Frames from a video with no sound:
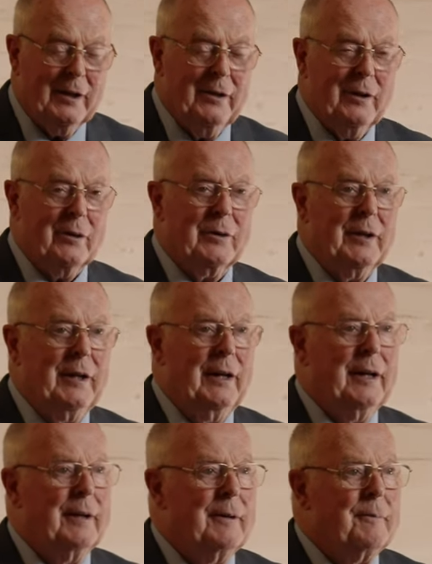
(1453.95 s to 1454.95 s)
You know,
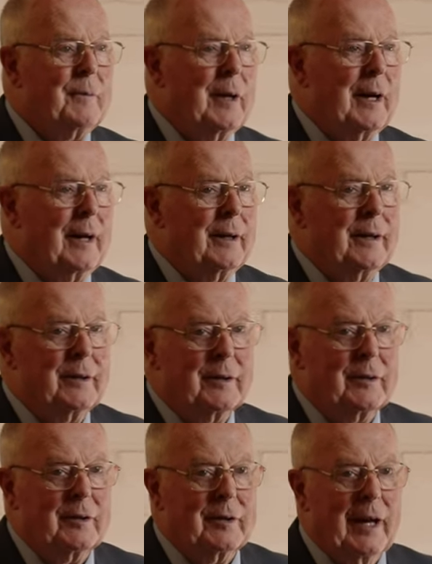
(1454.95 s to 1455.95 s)
the
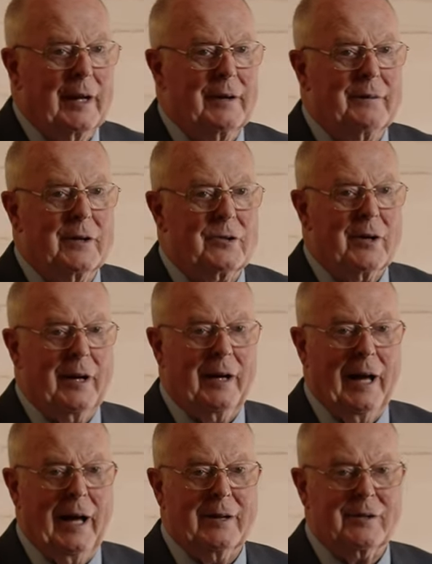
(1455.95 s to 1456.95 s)
land of
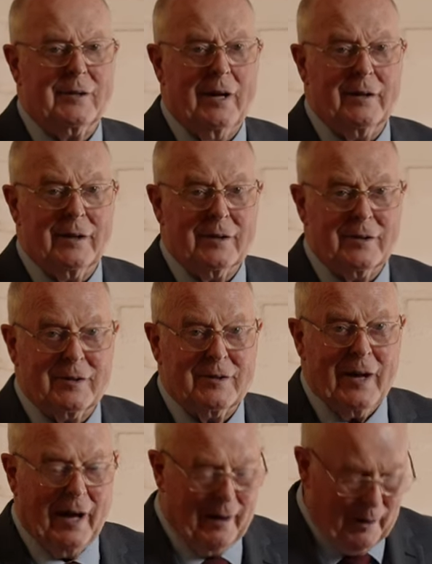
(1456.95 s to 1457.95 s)
Israel has others,
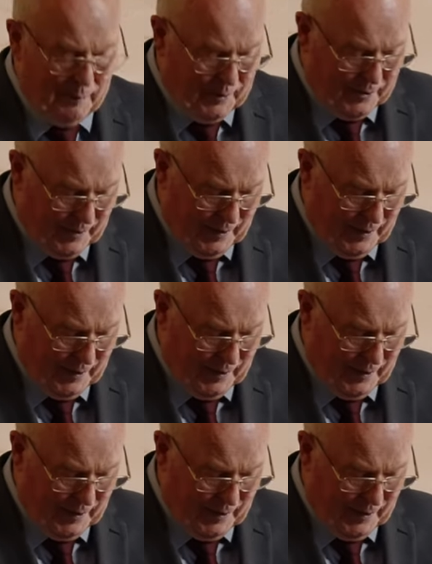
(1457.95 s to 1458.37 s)
Arabs